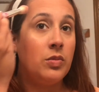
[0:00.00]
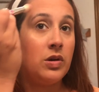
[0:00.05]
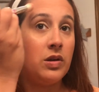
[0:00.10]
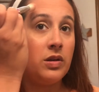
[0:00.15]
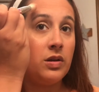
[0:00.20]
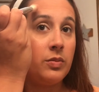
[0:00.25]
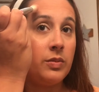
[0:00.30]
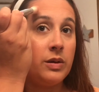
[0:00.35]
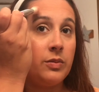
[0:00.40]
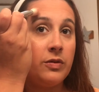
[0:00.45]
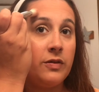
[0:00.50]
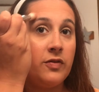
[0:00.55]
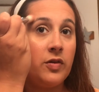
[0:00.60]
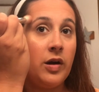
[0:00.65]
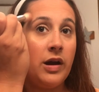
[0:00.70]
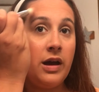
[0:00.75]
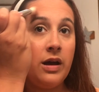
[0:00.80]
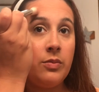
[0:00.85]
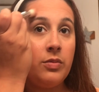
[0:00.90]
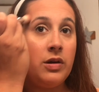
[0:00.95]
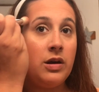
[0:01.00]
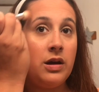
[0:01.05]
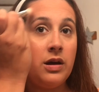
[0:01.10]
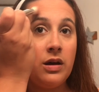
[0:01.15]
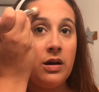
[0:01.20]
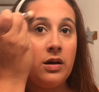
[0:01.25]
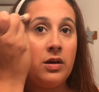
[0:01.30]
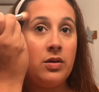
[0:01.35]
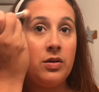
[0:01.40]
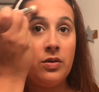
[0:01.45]
a little bit above our
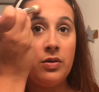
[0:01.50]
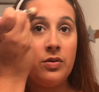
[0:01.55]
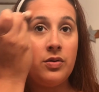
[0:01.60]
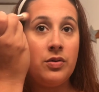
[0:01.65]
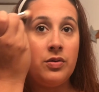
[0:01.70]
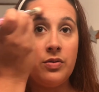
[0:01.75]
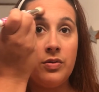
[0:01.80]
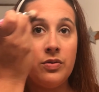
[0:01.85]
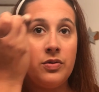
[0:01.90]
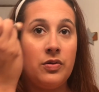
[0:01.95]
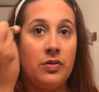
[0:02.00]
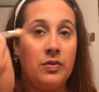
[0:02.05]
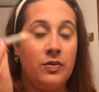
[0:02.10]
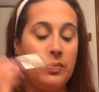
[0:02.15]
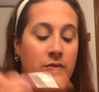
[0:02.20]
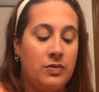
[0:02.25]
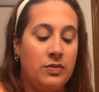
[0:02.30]
eyebrows.